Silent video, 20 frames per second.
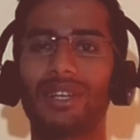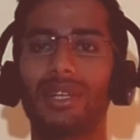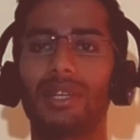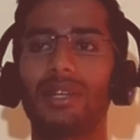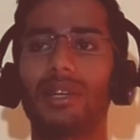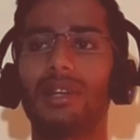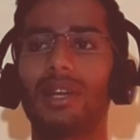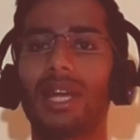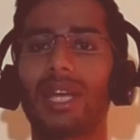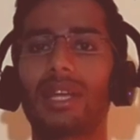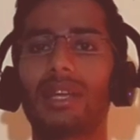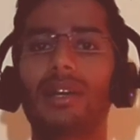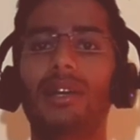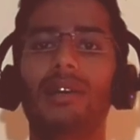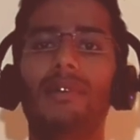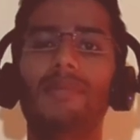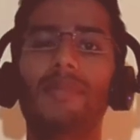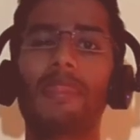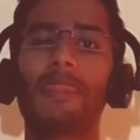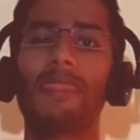Got it? Like
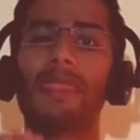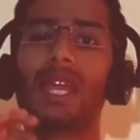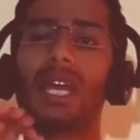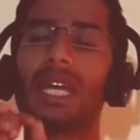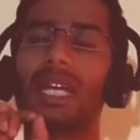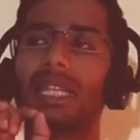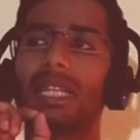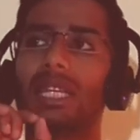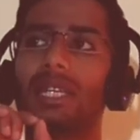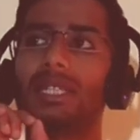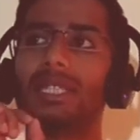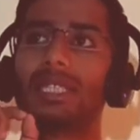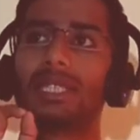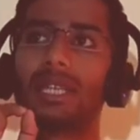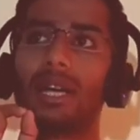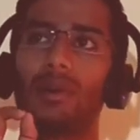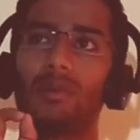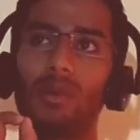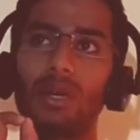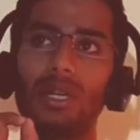there
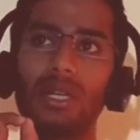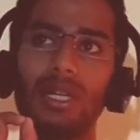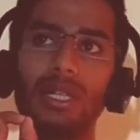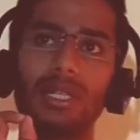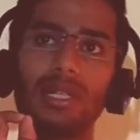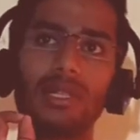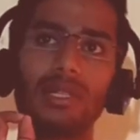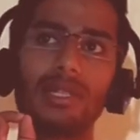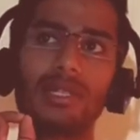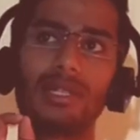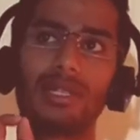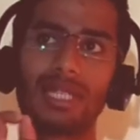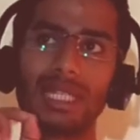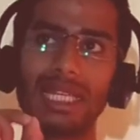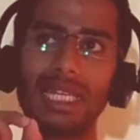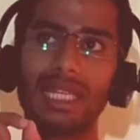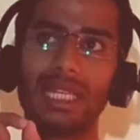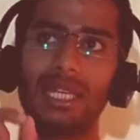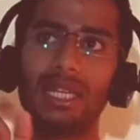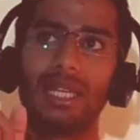is a word
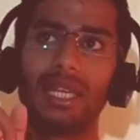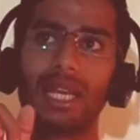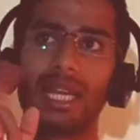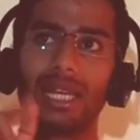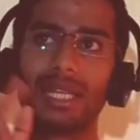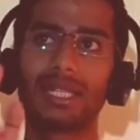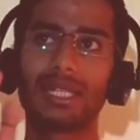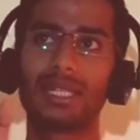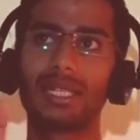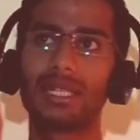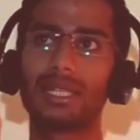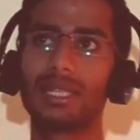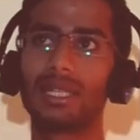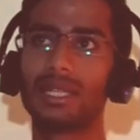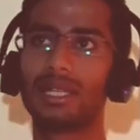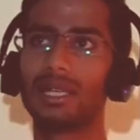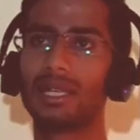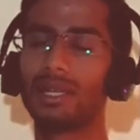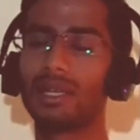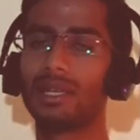C S
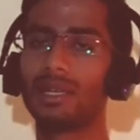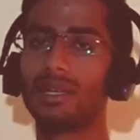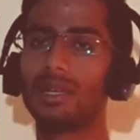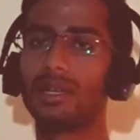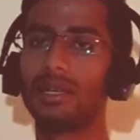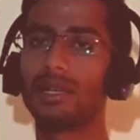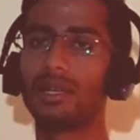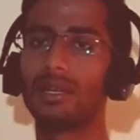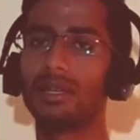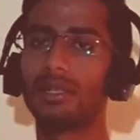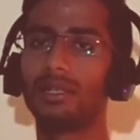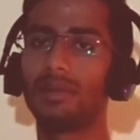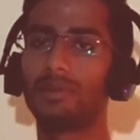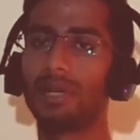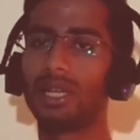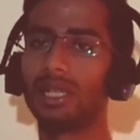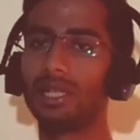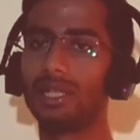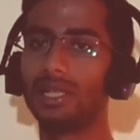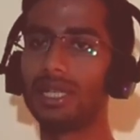
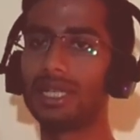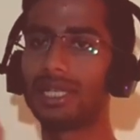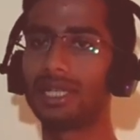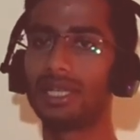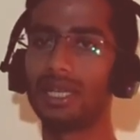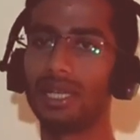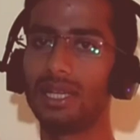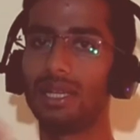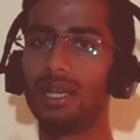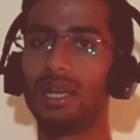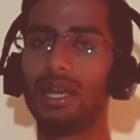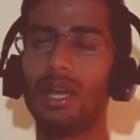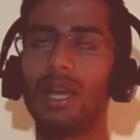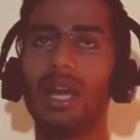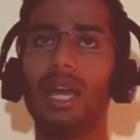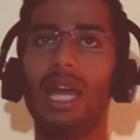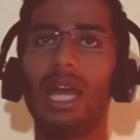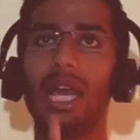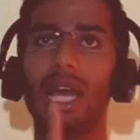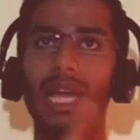double E C
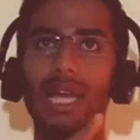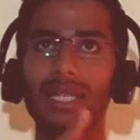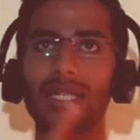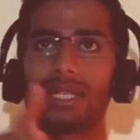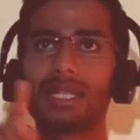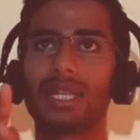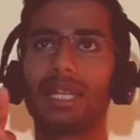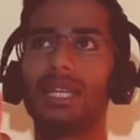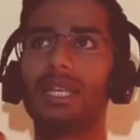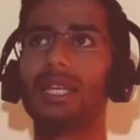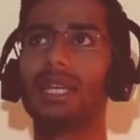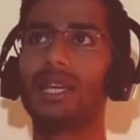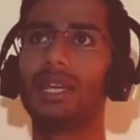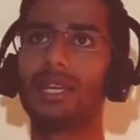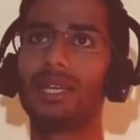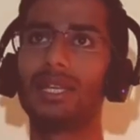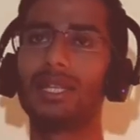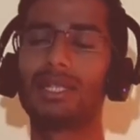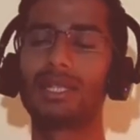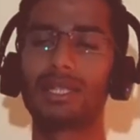S E
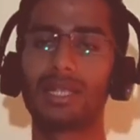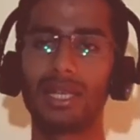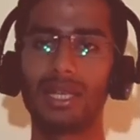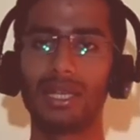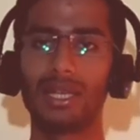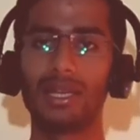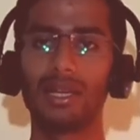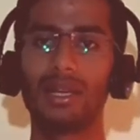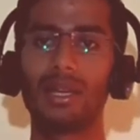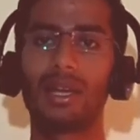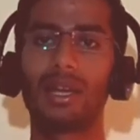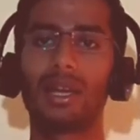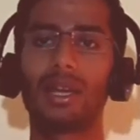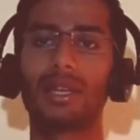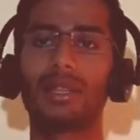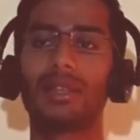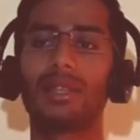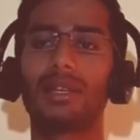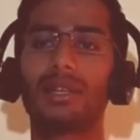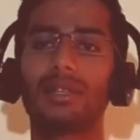A C,
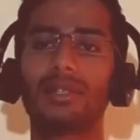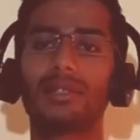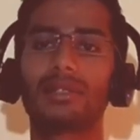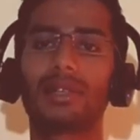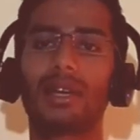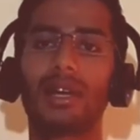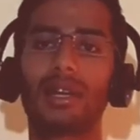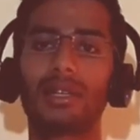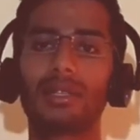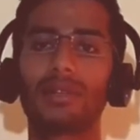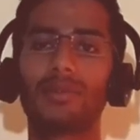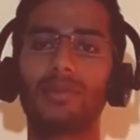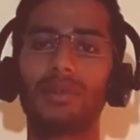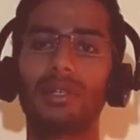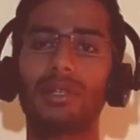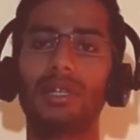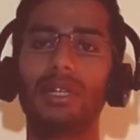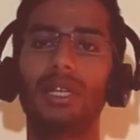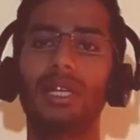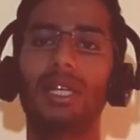and there is another
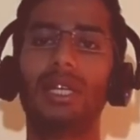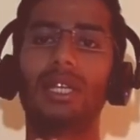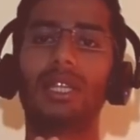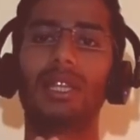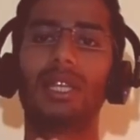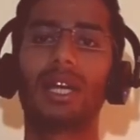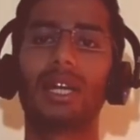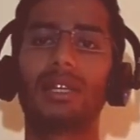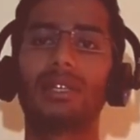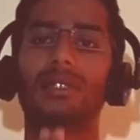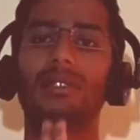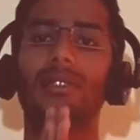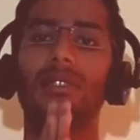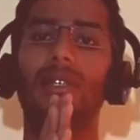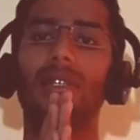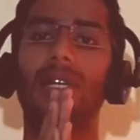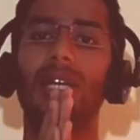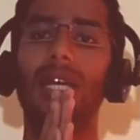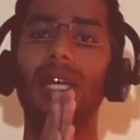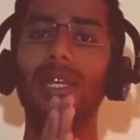word that
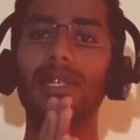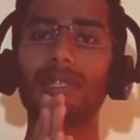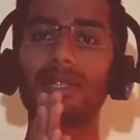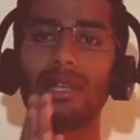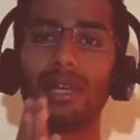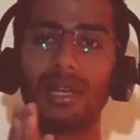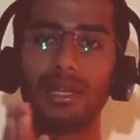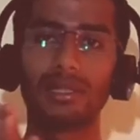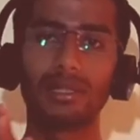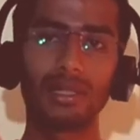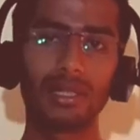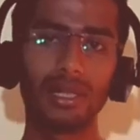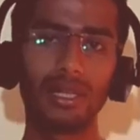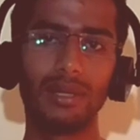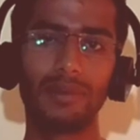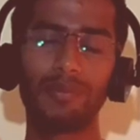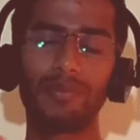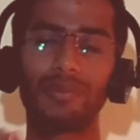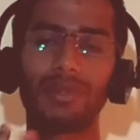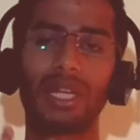is S H
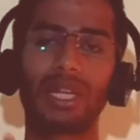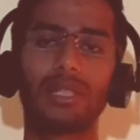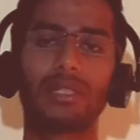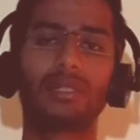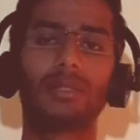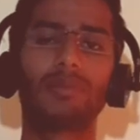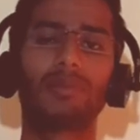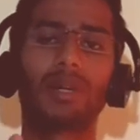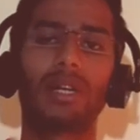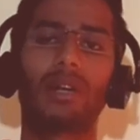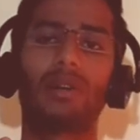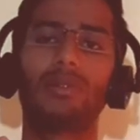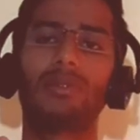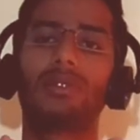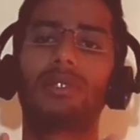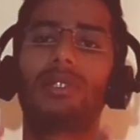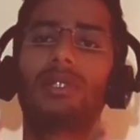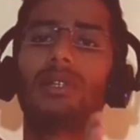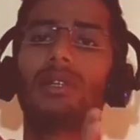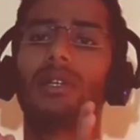E, that is
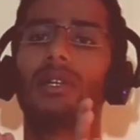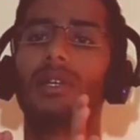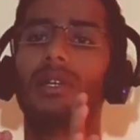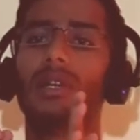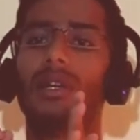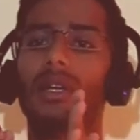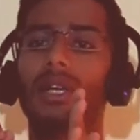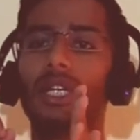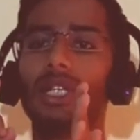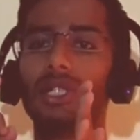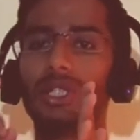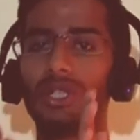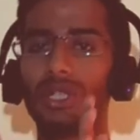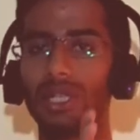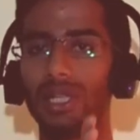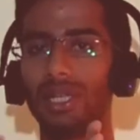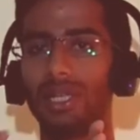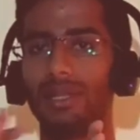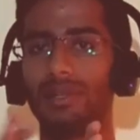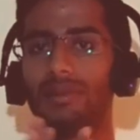pronounced
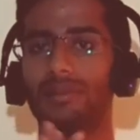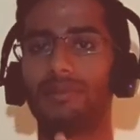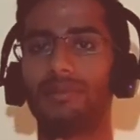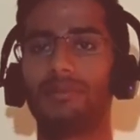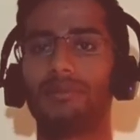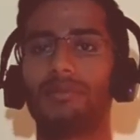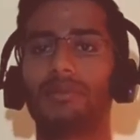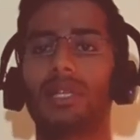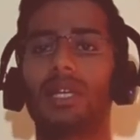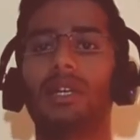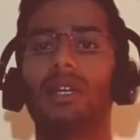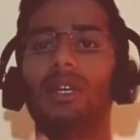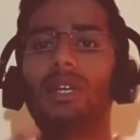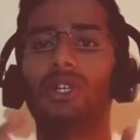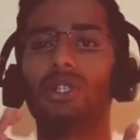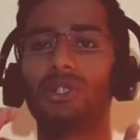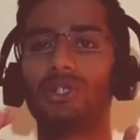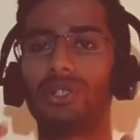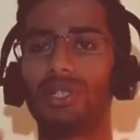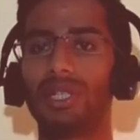she.
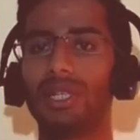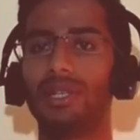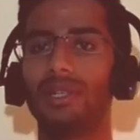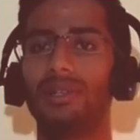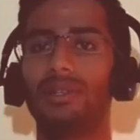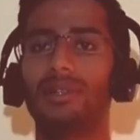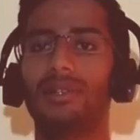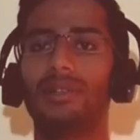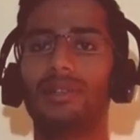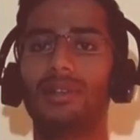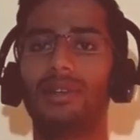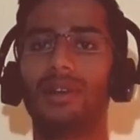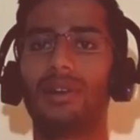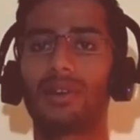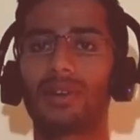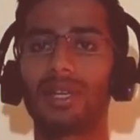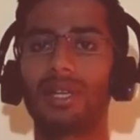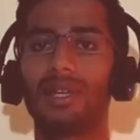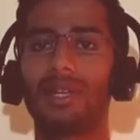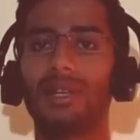She.
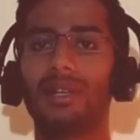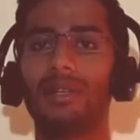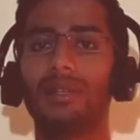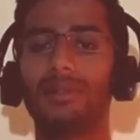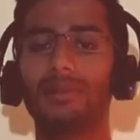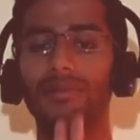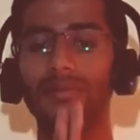Okay.